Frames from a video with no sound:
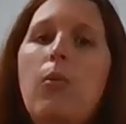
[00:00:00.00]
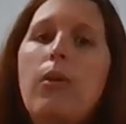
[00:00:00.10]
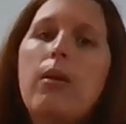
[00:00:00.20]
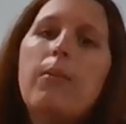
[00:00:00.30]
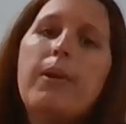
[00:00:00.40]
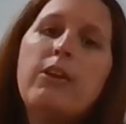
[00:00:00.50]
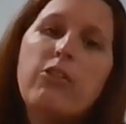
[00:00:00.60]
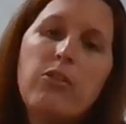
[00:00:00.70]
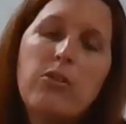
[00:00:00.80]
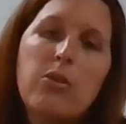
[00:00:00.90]
what our
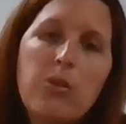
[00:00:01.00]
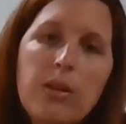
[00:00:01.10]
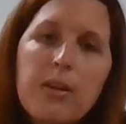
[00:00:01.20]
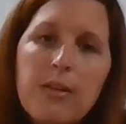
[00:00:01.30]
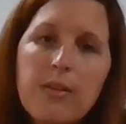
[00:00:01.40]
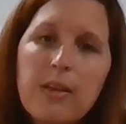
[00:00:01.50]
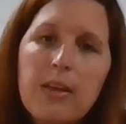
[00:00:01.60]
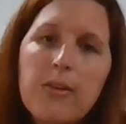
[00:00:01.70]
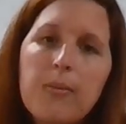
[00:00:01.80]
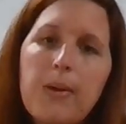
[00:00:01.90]
patients told us
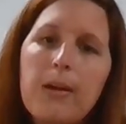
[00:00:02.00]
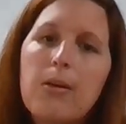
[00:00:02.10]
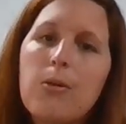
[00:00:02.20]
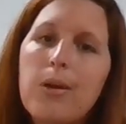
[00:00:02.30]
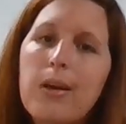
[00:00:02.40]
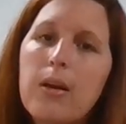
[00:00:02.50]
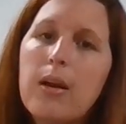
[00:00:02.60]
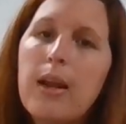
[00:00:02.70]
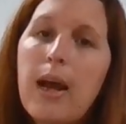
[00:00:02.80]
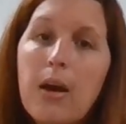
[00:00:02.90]
in their medical
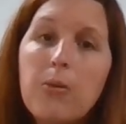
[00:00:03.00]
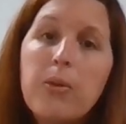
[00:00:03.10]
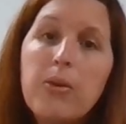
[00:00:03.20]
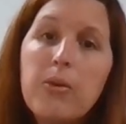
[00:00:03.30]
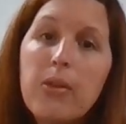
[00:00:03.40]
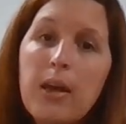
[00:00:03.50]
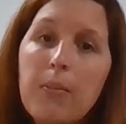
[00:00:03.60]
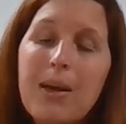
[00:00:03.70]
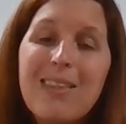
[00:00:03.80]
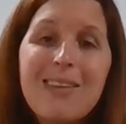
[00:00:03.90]
record. How do we do
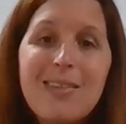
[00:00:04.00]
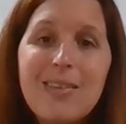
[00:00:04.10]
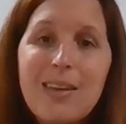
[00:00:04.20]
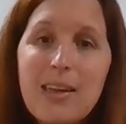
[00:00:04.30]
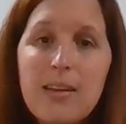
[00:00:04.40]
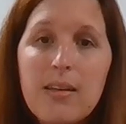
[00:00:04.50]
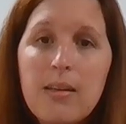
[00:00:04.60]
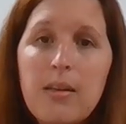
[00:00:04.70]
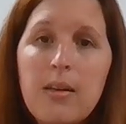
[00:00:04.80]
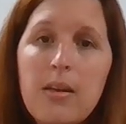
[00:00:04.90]
that? By listening,
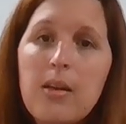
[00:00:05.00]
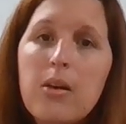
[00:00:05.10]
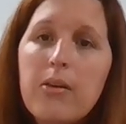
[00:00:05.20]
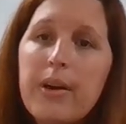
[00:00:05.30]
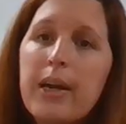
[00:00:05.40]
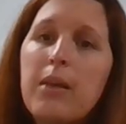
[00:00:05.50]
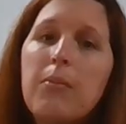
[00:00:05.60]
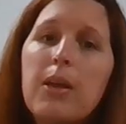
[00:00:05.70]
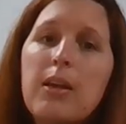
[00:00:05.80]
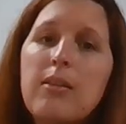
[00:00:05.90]

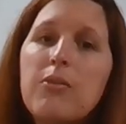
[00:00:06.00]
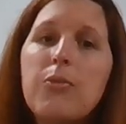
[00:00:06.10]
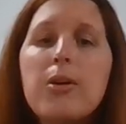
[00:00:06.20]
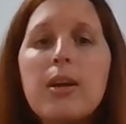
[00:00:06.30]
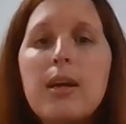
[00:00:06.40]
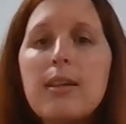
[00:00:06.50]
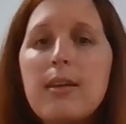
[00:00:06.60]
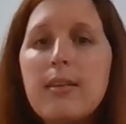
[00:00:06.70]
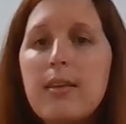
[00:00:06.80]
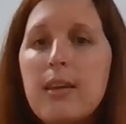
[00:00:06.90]
right? Because if we're not
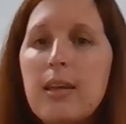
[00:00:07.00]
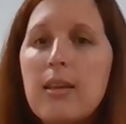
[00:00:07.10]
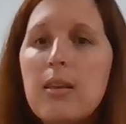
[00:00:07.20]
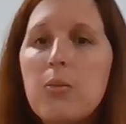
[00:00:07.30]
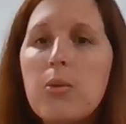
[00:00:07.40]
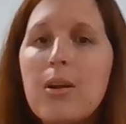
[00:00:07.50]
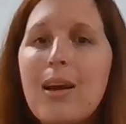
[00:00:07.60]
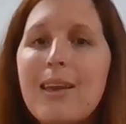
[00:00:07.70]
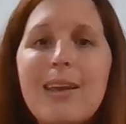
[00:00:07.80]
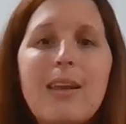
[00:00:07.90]
listening, then we're
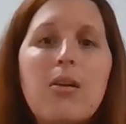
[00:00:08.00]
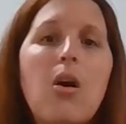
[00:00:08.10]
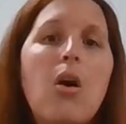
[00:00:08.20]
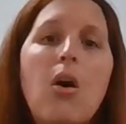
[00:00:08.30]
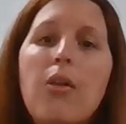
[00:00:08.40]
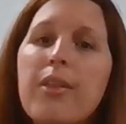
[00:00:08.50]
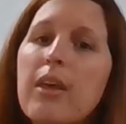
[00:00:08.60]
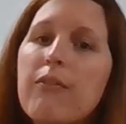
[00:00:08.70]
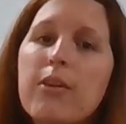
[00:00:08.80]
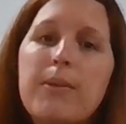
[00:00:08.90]
not getting all the
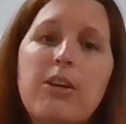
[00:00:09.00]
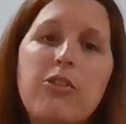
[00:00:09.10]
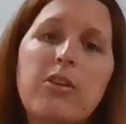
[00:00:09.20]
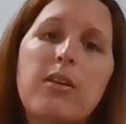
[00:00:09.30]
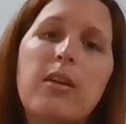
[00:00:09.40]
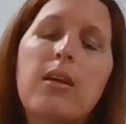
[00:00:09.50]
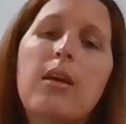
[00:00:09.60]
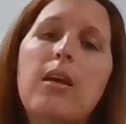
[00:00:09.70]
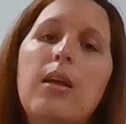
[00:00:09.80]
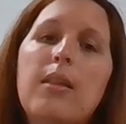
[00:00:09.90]
information
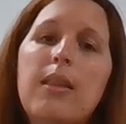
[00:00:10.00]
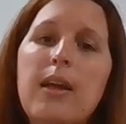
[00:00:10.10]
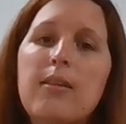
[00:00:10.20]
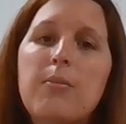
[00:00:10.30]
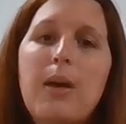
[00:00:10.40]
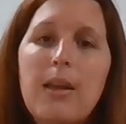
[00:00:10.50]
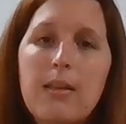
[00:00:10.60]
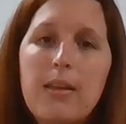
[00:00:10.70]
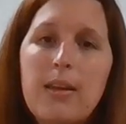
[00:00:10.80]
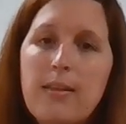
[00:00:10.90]
that is
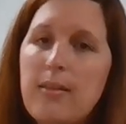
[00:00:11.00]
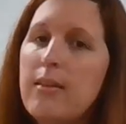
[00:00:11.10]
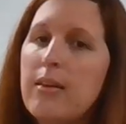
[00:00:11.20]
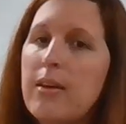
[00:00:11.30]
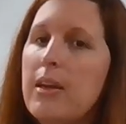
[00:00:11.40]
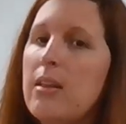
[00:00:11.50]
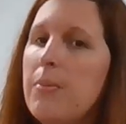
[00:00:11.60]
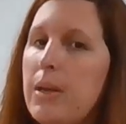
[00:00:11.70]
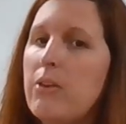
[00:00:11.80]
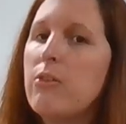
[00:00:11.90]
medically necessary in the
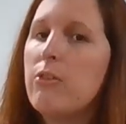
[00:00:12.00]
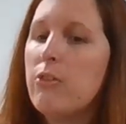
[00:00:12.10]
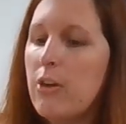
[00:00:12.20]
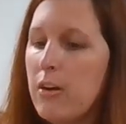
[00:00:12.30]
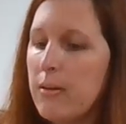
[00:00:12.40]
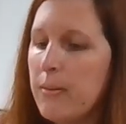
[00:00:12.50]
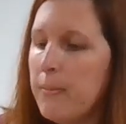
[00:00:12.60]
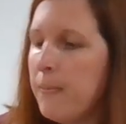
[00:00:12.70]
patient's chart.